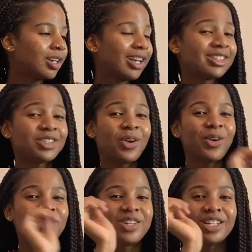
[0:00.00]
I just
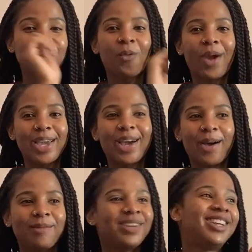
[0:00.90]
heard you need to wake
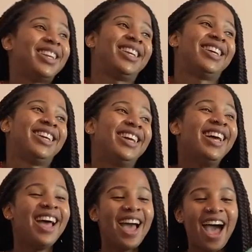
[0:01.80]
up.
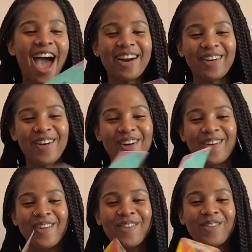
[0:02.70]
I don't
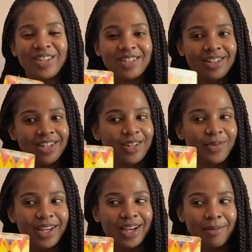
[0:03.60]
know what you need to
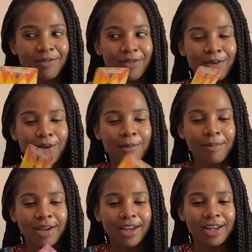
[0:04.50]
wake up for,
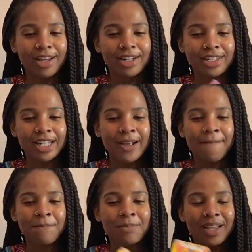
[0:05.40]
but
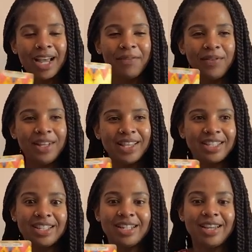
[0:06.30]
I feel like
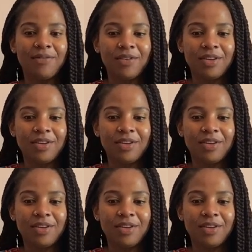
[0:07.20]
there's a need for